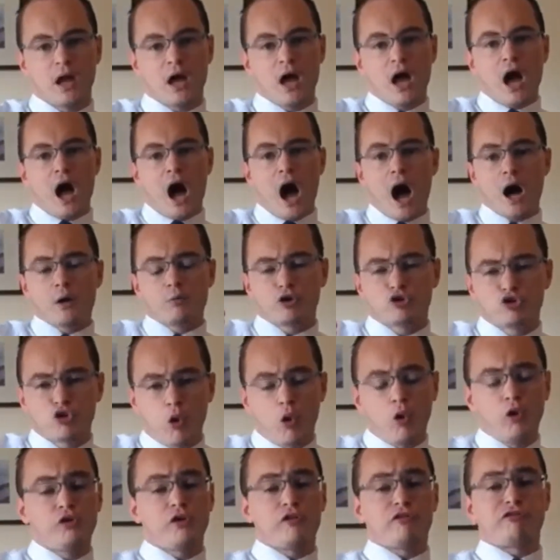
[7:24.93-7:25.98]
And we're
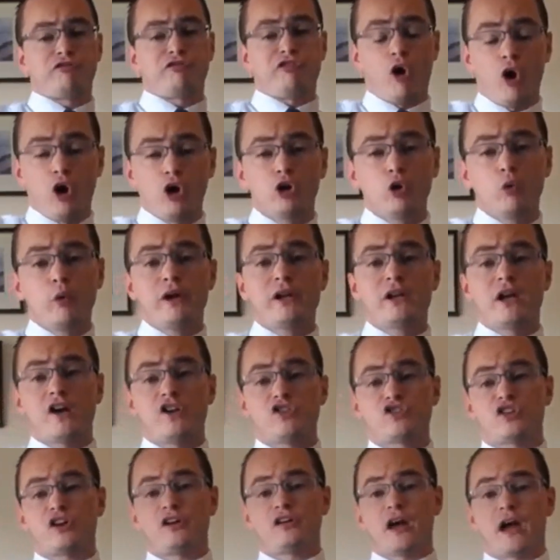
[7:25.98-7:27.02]
told that following his
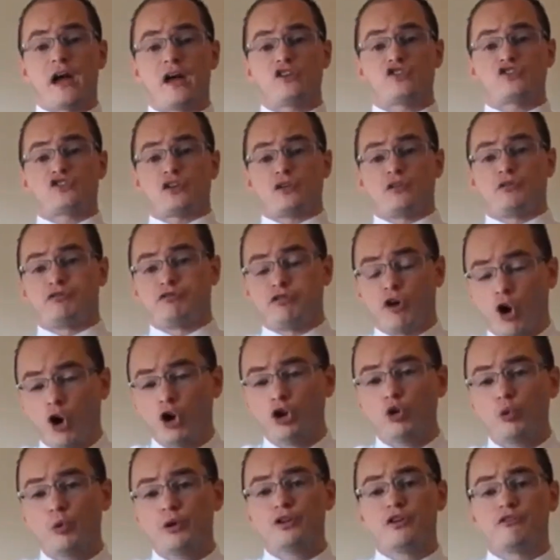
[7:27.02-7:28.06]
arrest and
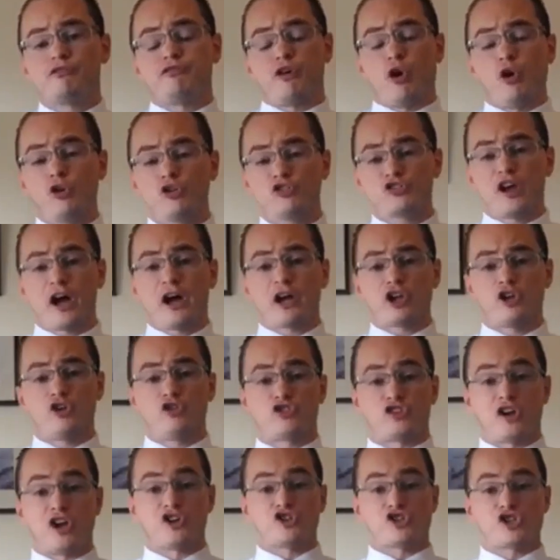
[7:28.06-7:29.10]
following the false
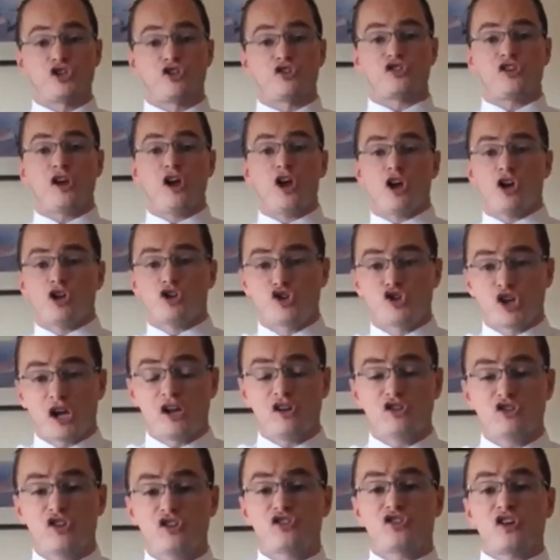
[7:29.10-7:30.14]
accusations,
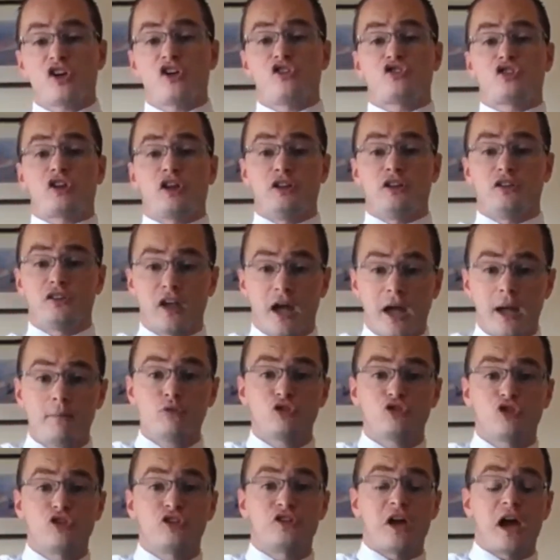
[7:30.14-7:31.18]
Jesus is condemned
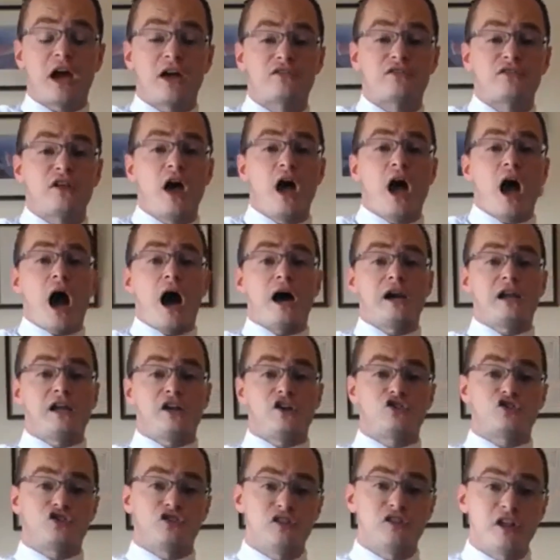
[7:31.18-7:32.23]
to death and he
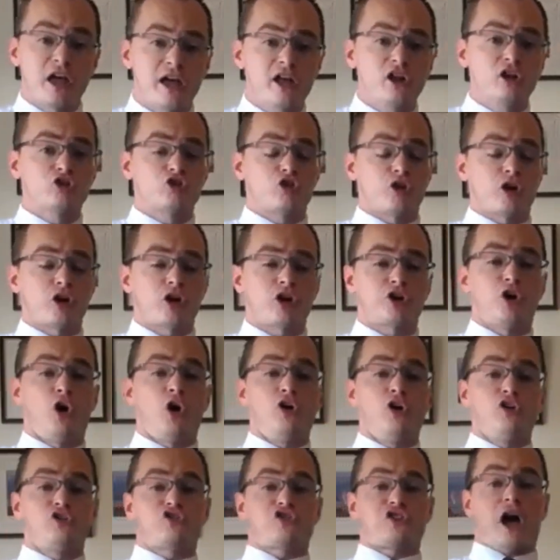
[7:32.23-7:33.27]
is nailed to a
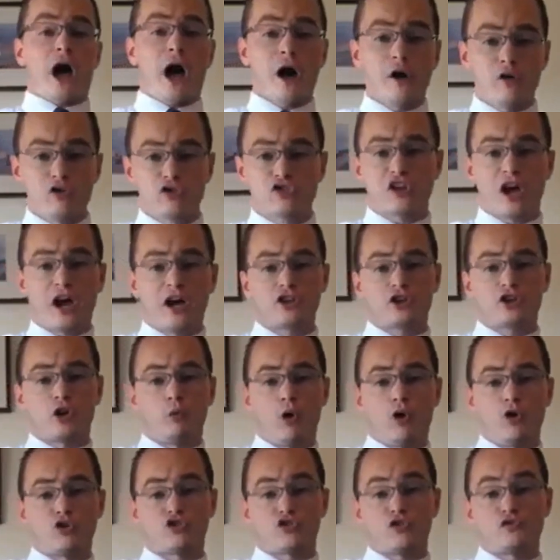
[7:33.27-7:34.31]
cross outside the
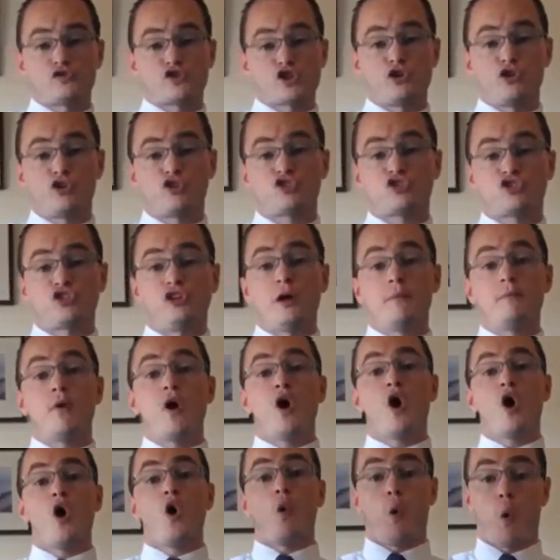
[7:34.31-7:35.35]
walls of Jerusalem
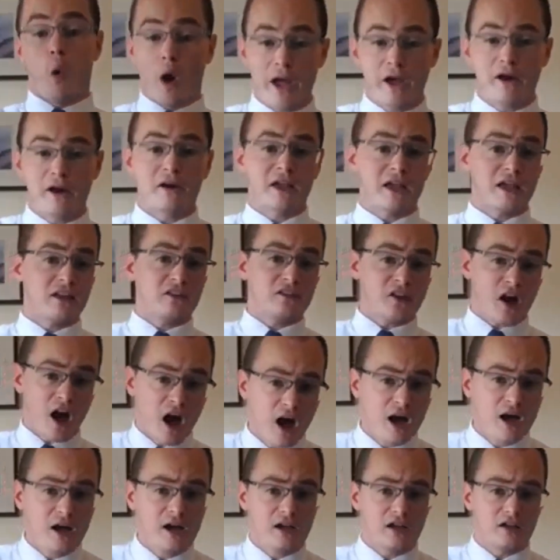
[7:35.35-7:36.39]
where he
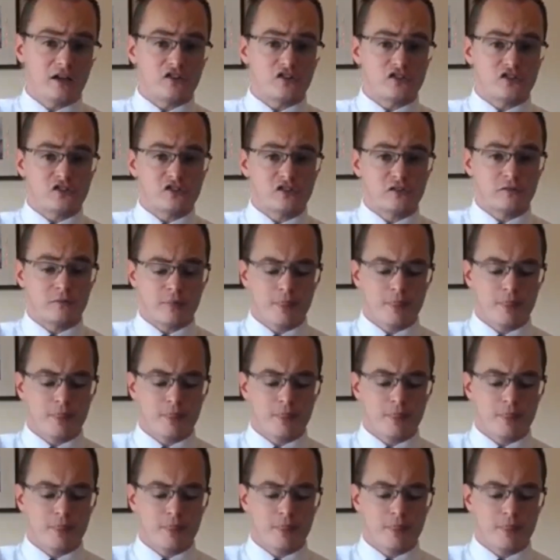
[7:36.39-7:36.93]
dies.